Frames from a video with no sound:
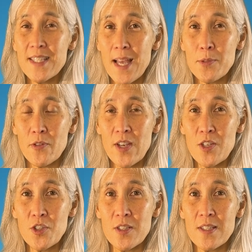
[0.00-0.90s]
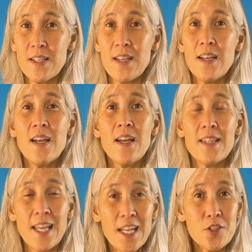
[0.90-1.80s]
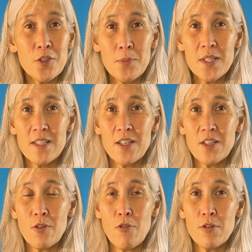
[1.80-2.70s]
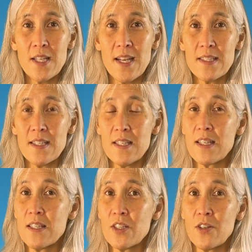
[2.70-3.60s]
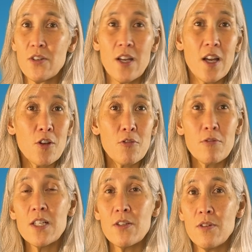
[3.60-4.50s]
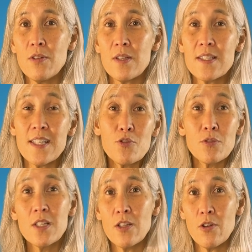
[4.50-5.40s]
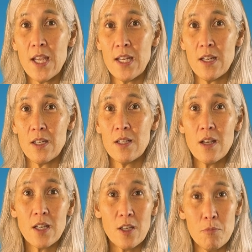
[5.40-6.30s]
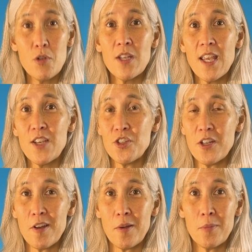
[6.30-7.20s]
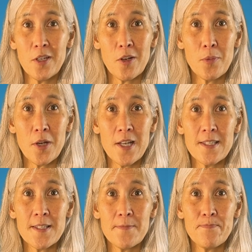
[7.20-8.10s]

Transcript: observations, the anterior mid-cingulate cortex is considered a critical, centrally located communication hub in our brains.